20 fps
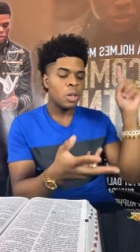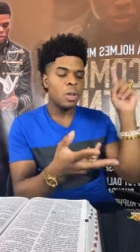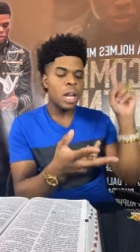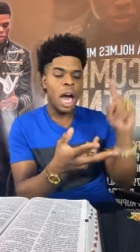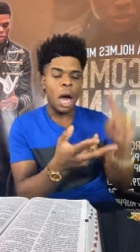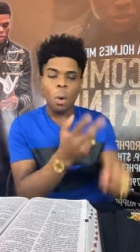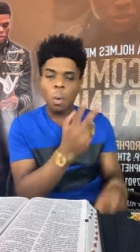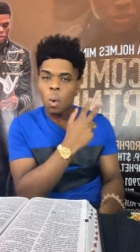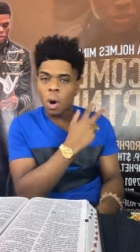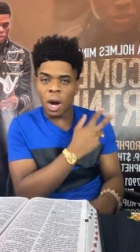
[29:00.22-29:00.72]
You're
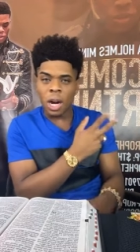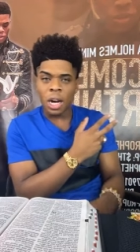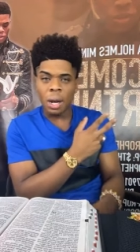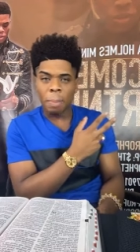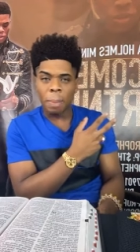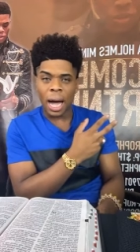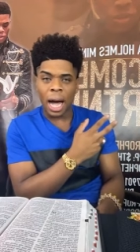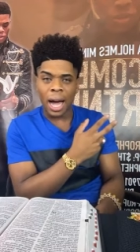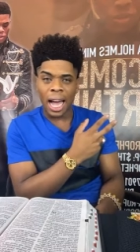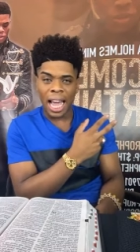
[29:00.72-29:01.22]
not worried
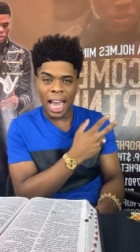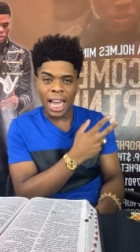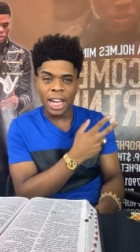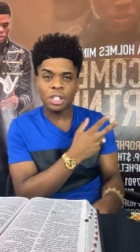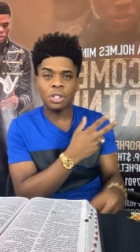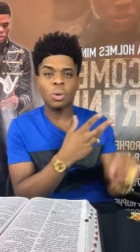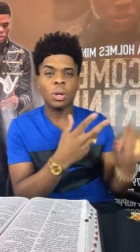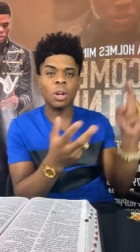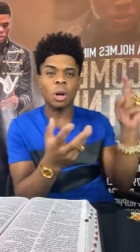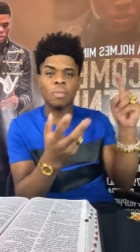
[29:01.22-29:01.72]
about
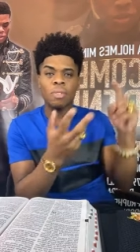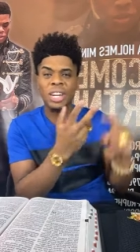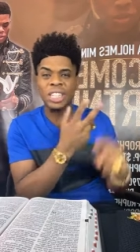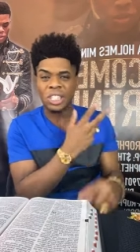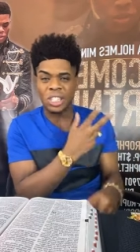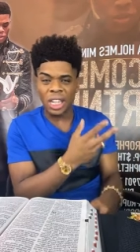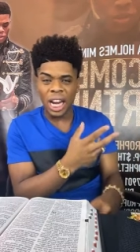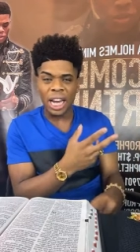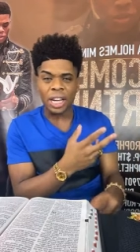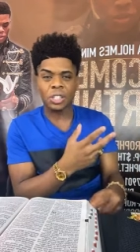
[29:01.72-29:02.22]
hatred or
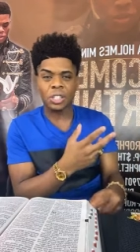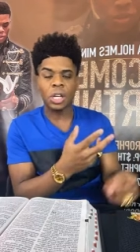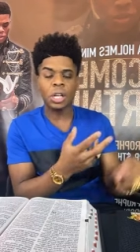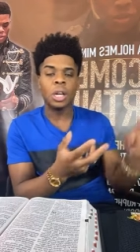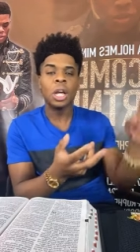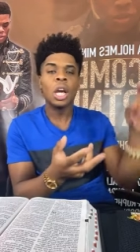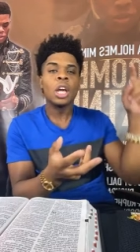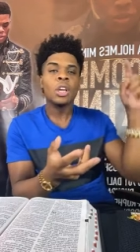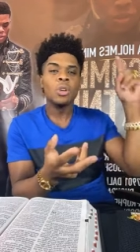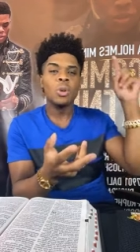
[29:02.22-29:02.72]

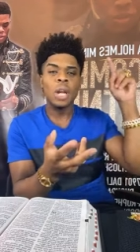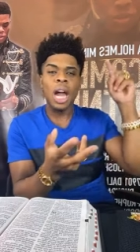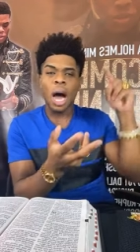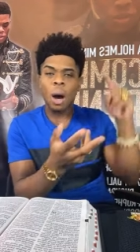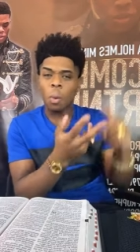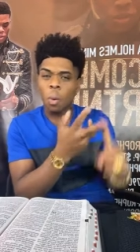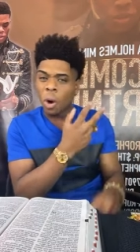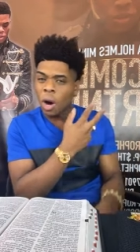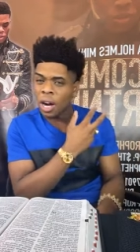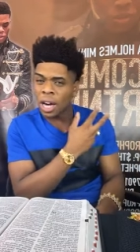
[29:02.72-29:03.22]
rejection. You're
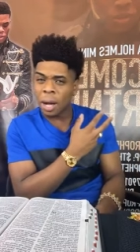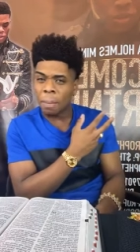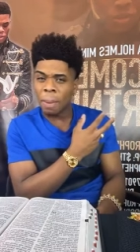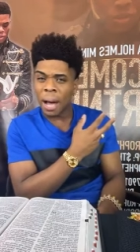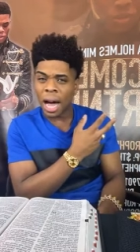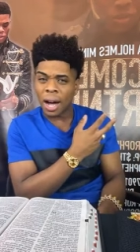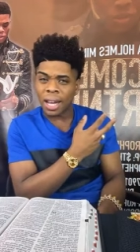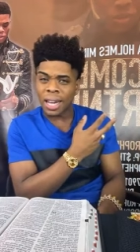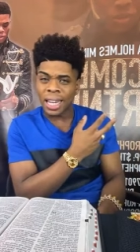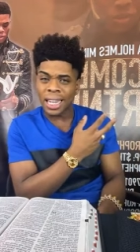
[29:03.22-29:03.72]
not worried
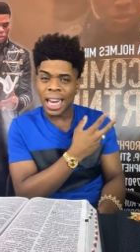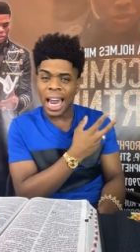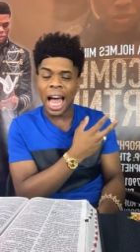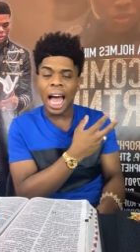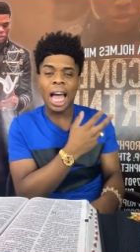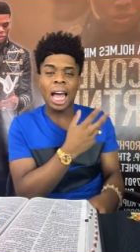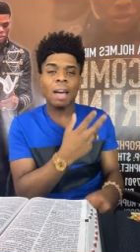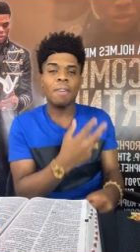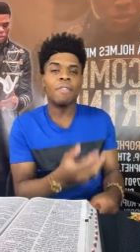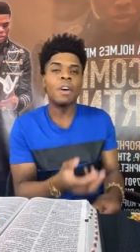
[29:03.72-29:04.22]
about
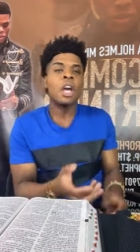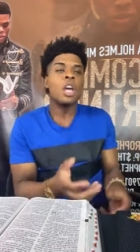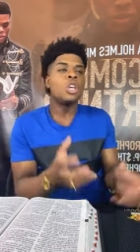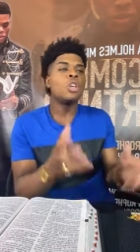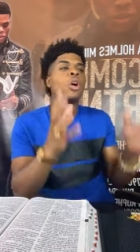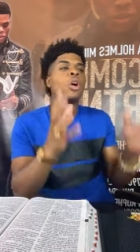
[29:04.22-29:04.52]
Goliath.